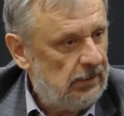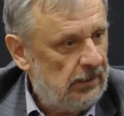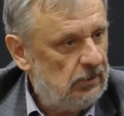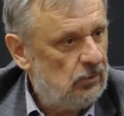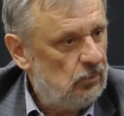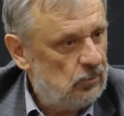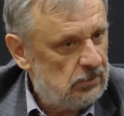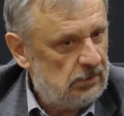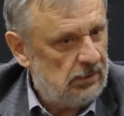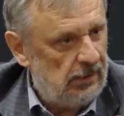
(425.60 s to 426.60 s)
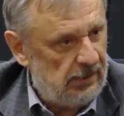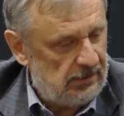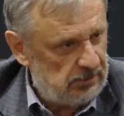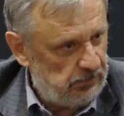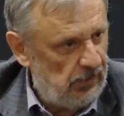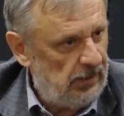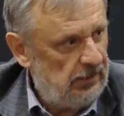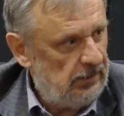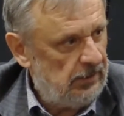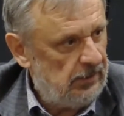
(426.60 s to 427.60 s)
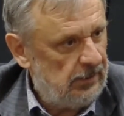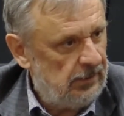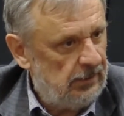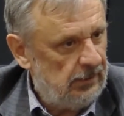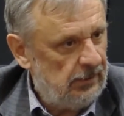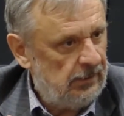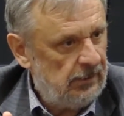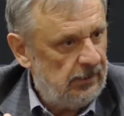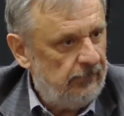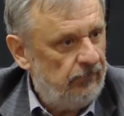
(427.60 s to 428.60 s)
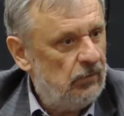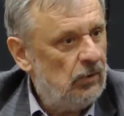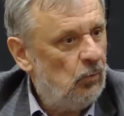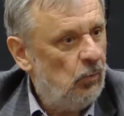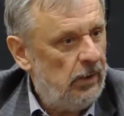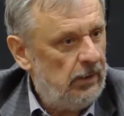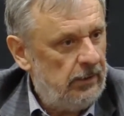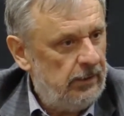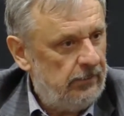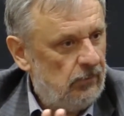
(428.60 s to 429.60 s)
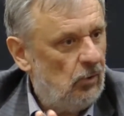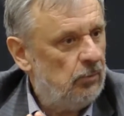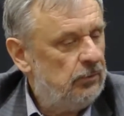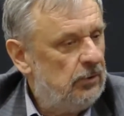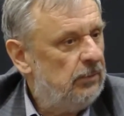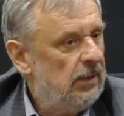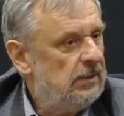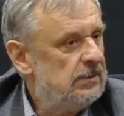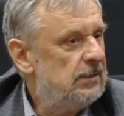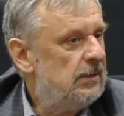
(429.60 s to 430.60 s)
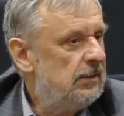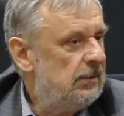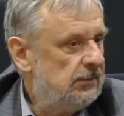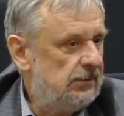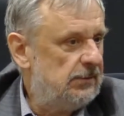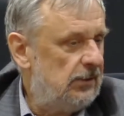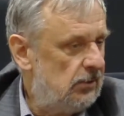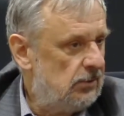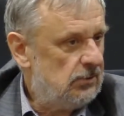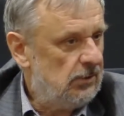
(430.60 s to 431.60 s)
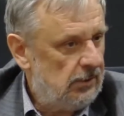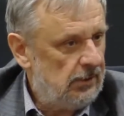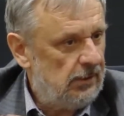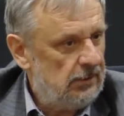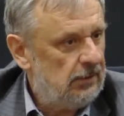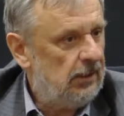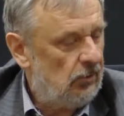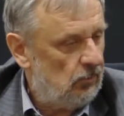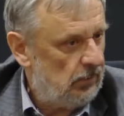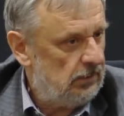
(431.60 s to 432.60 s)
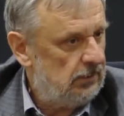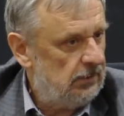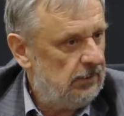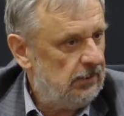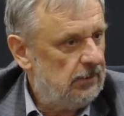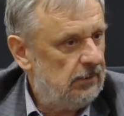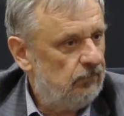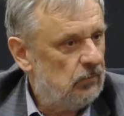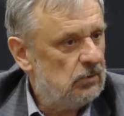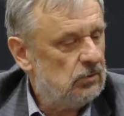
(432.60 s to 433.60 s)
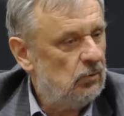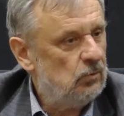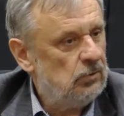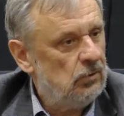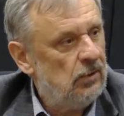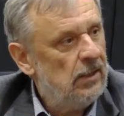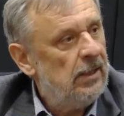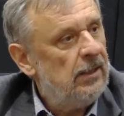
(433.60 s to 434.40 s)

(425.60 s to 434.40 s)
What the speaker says: end user, explaining the way optimizer is searching and recommending the solution.